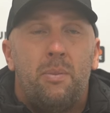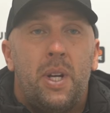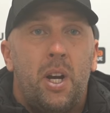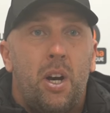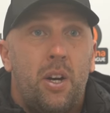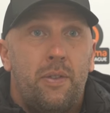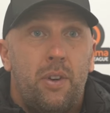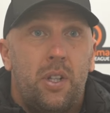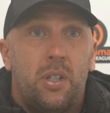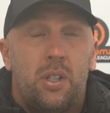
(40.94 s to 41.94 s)
made it hard
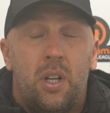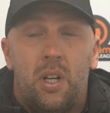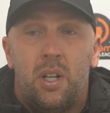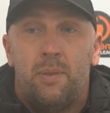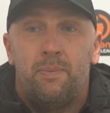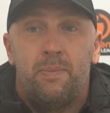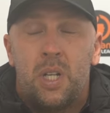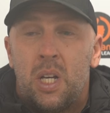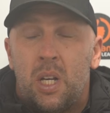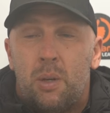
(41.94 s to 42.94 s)
for us.
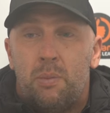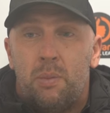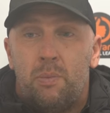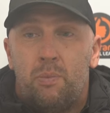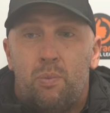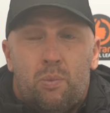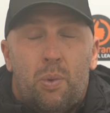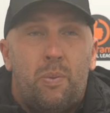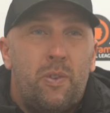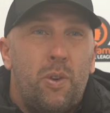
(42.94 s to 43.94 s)

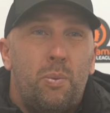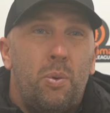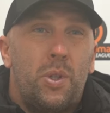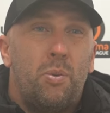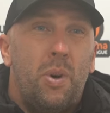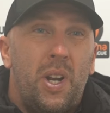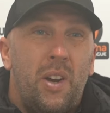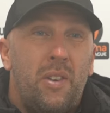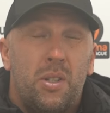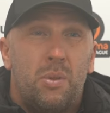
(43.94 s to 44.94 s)
When we've got the ball into wide
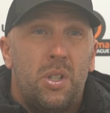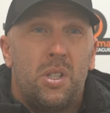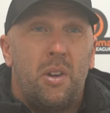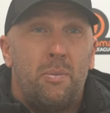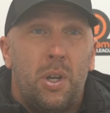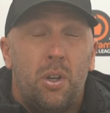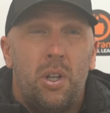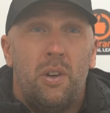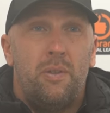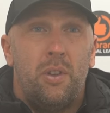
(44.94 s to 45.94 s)
areas, we just haven't been
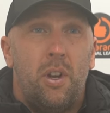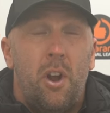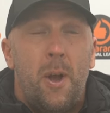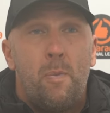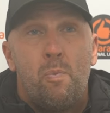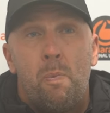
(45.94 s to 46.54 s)
good enough on the night.